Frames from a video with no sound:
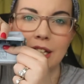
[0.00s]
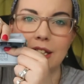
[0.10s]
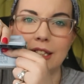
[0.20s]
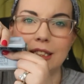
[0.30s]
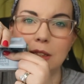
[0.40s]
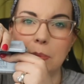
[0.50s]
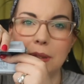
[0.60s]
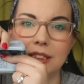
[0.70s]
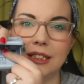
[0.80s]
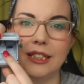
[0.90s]
these little
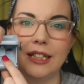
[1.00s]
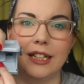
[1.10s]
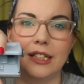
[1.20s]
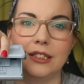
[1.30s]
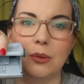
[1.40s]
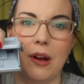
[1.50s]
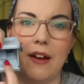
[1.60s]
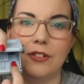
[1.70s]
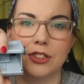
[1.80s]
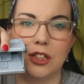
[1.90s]
bits in here to
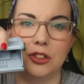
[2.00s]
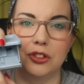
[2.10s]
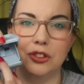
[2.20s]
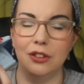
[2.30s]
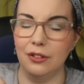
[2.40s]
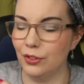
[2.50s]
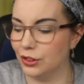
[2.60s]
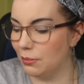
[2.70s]
whatever size you're doing for.